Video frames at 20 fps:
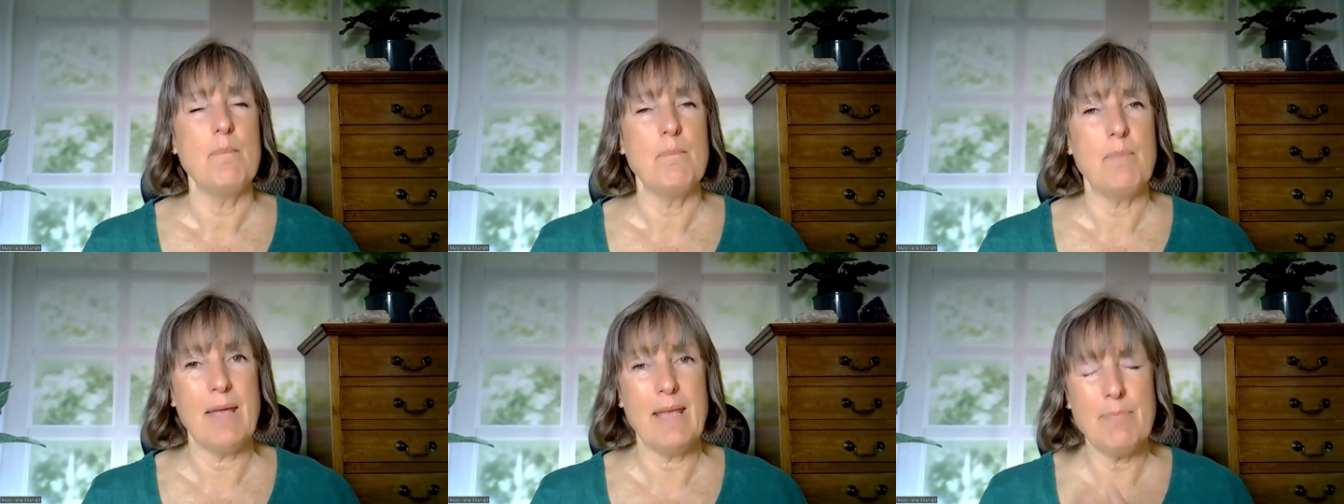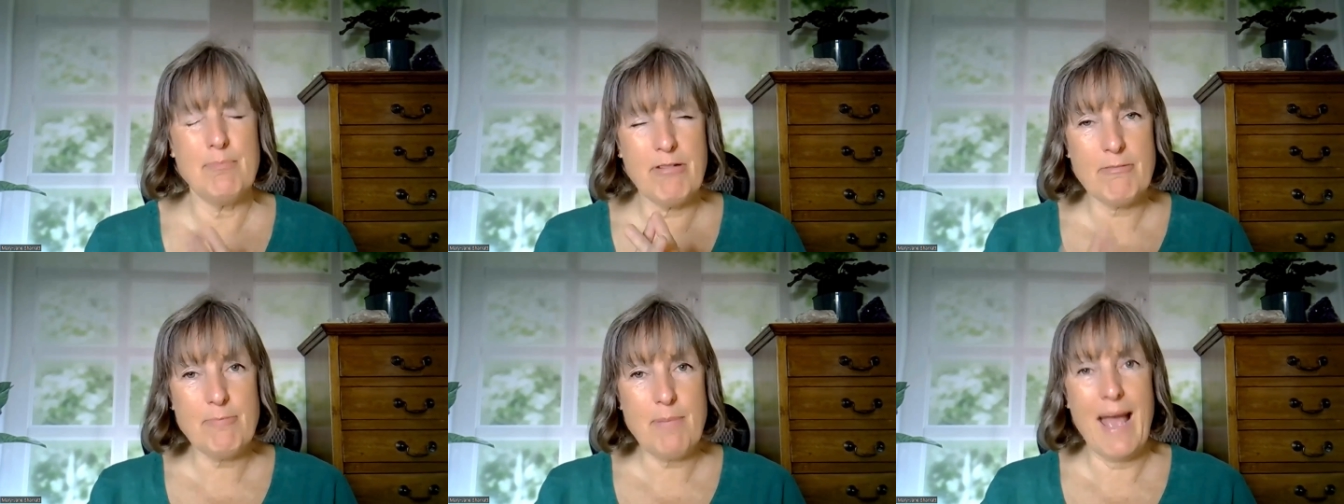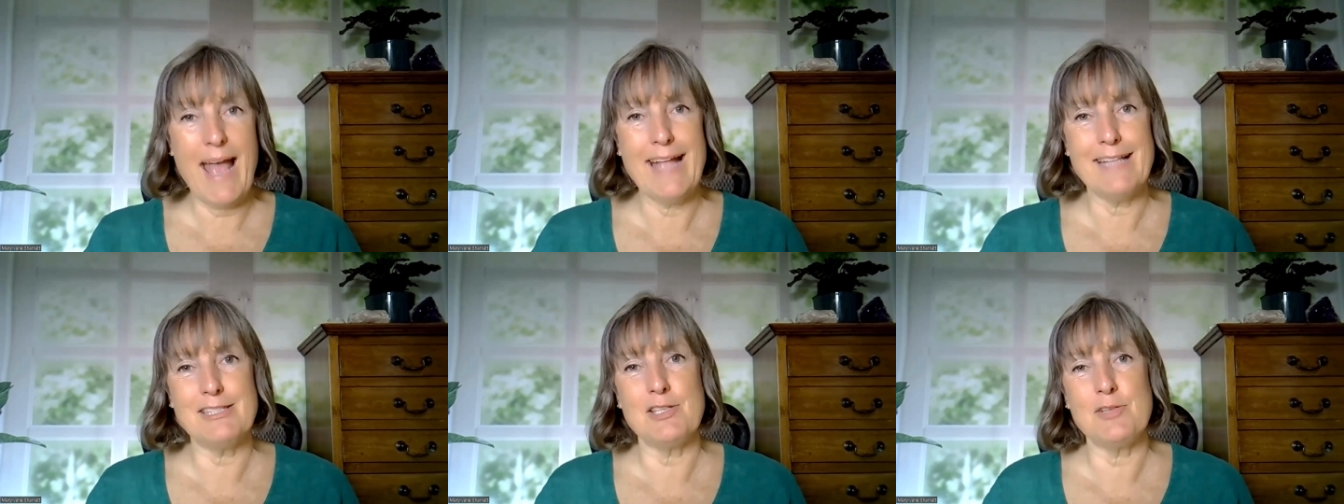Be
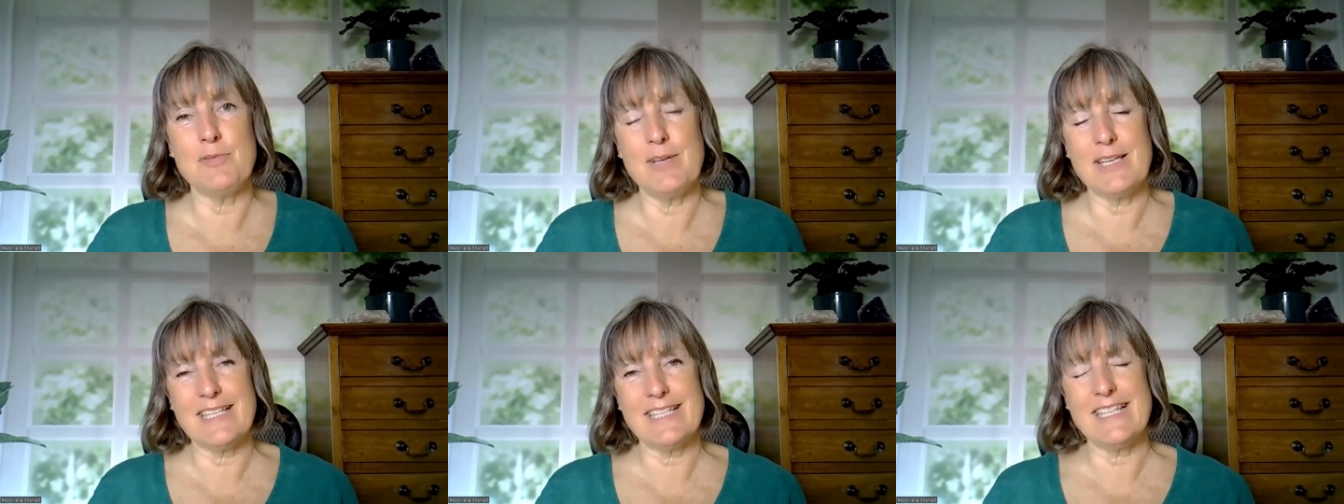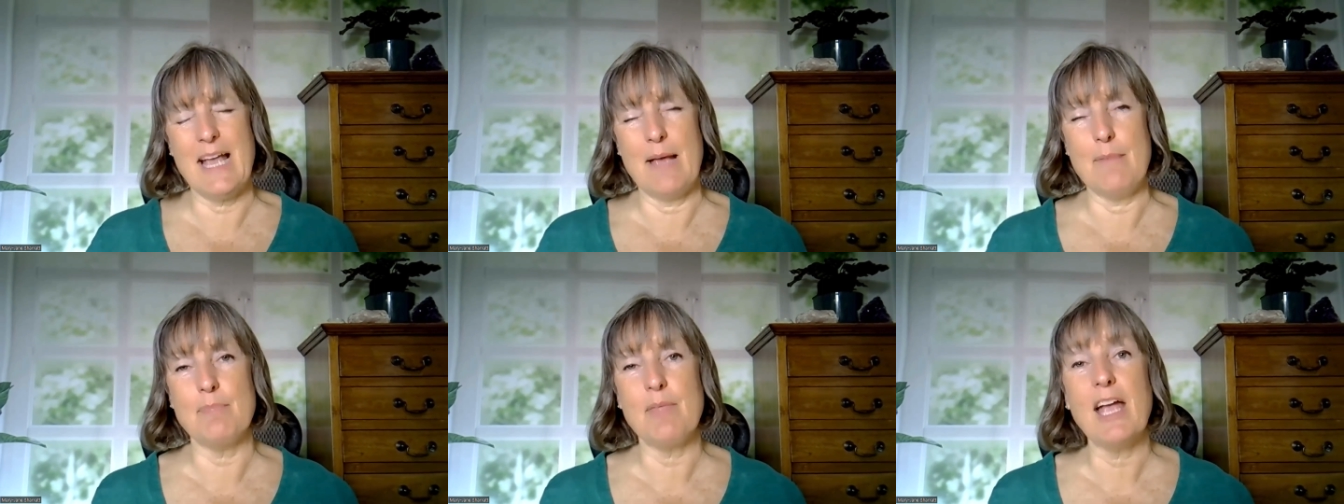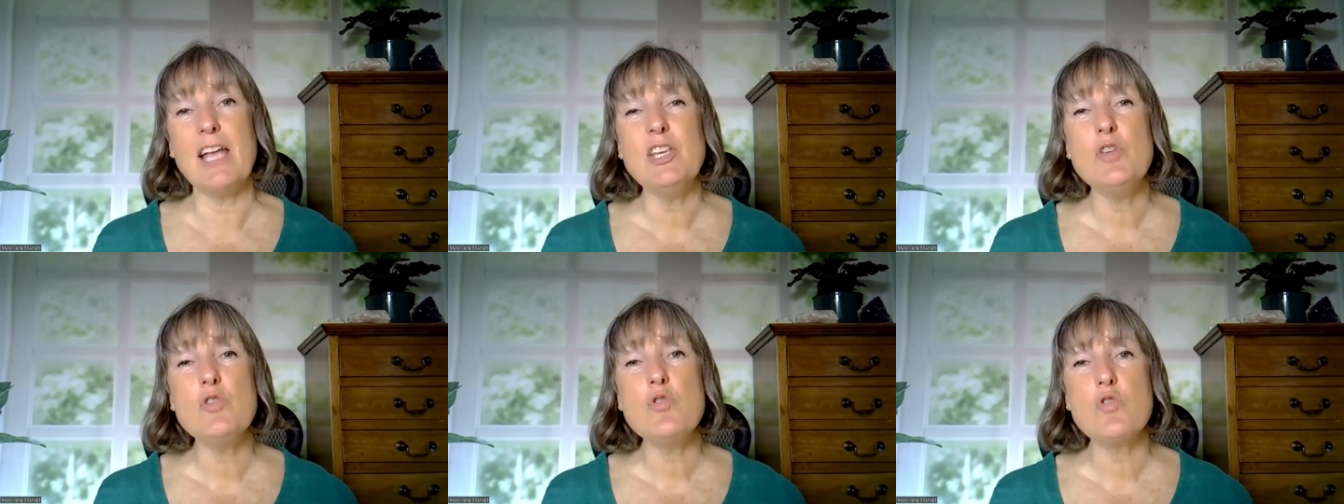prepared to accept
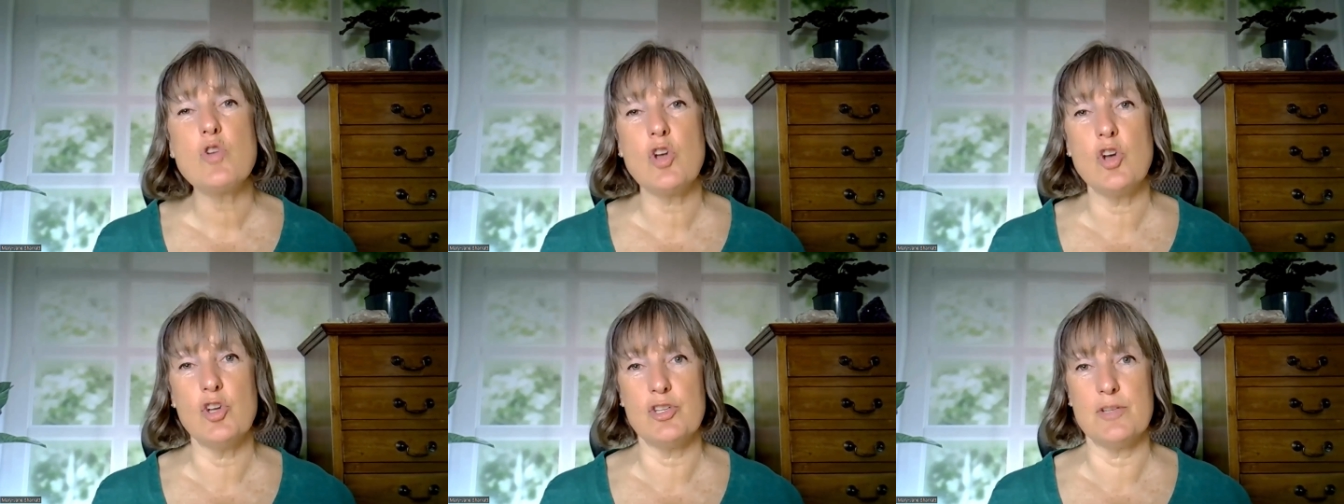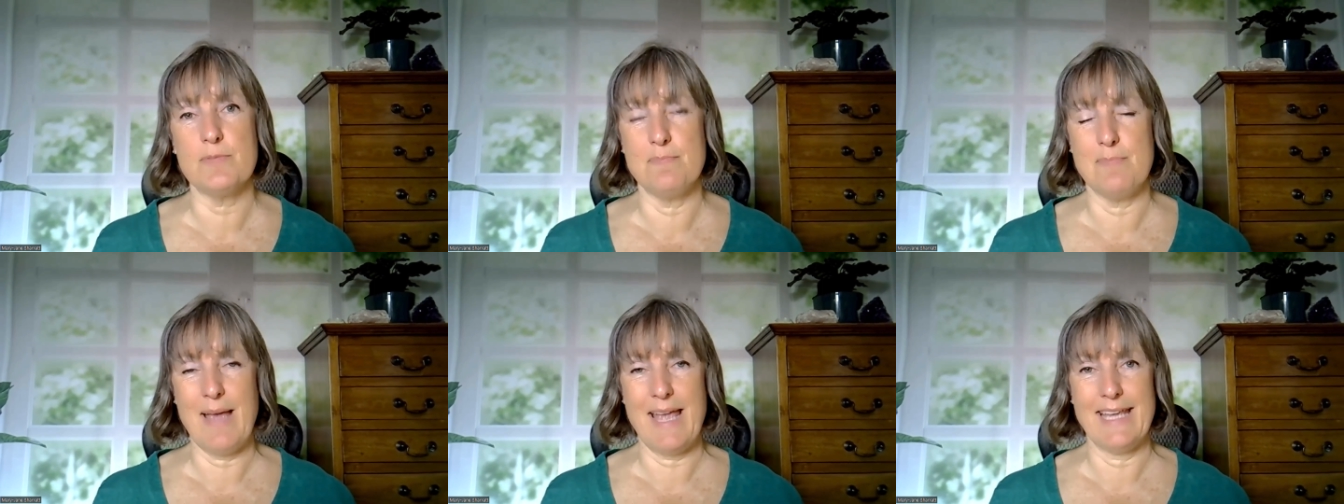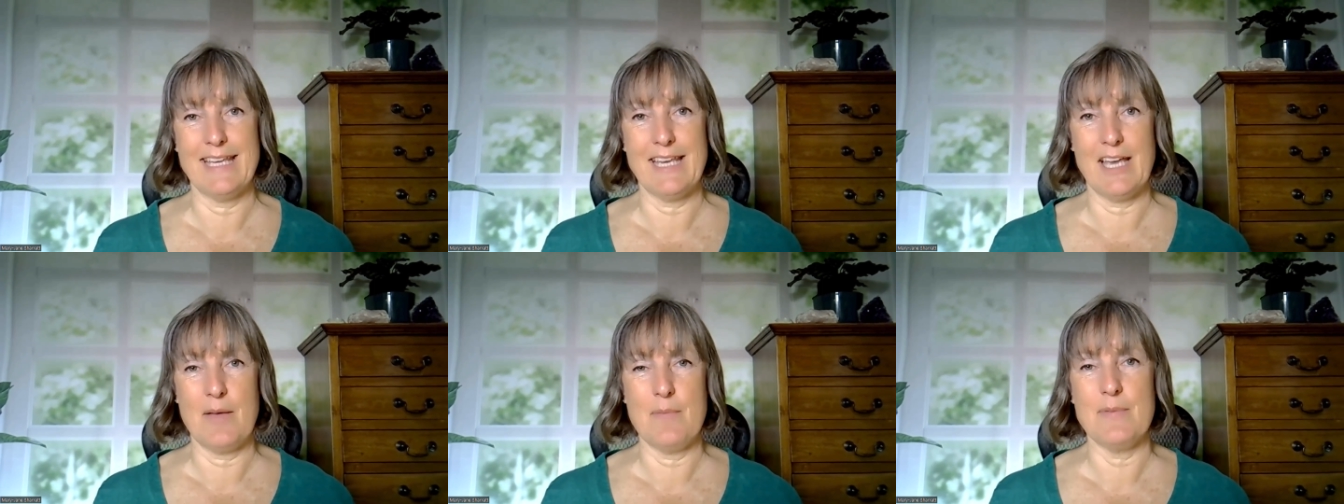that you could
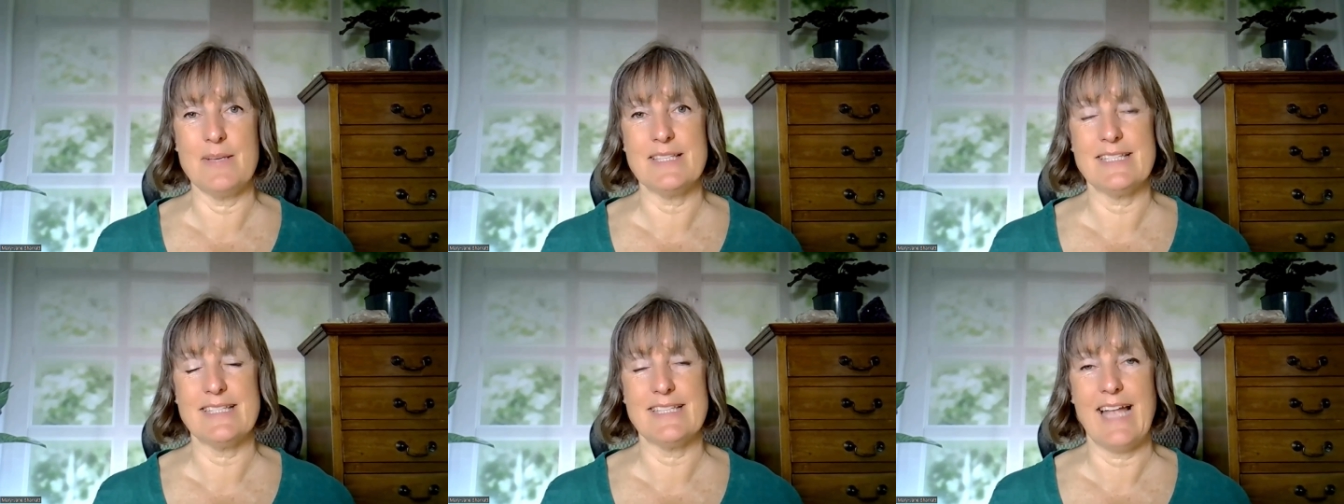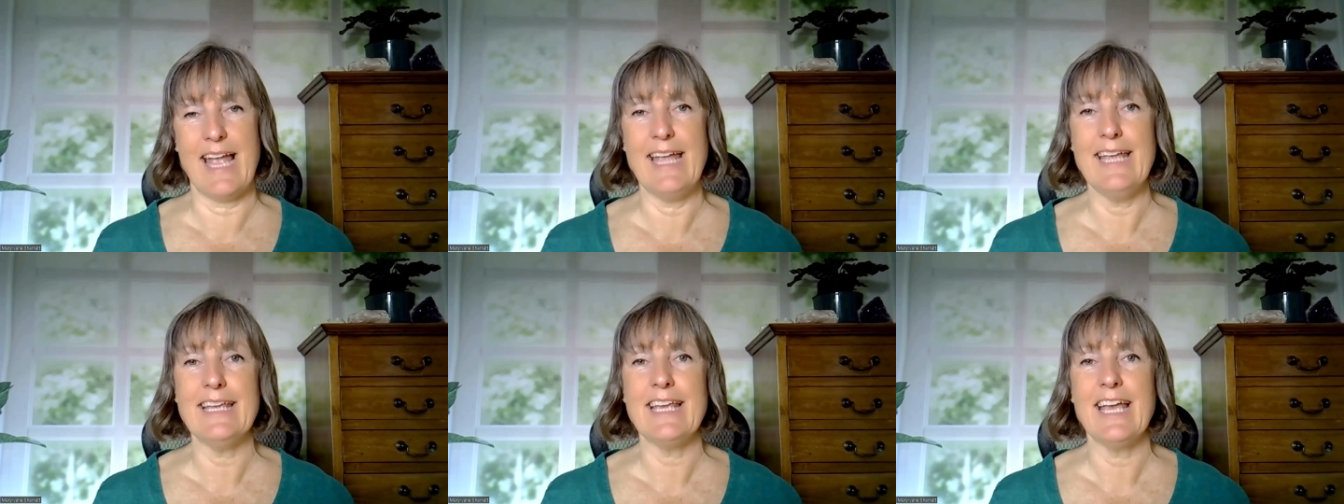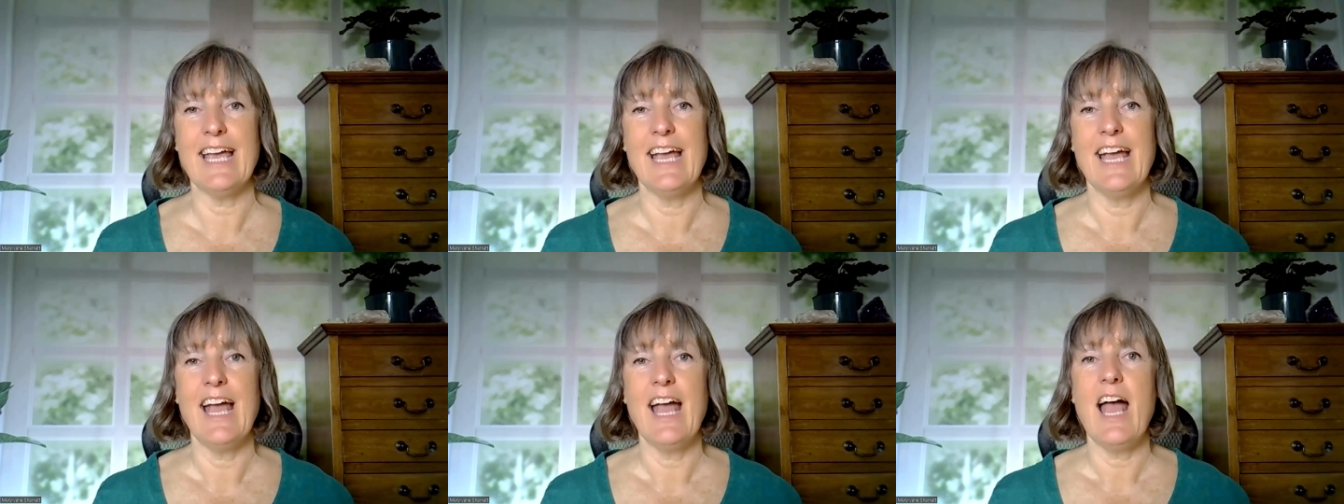make a mistake.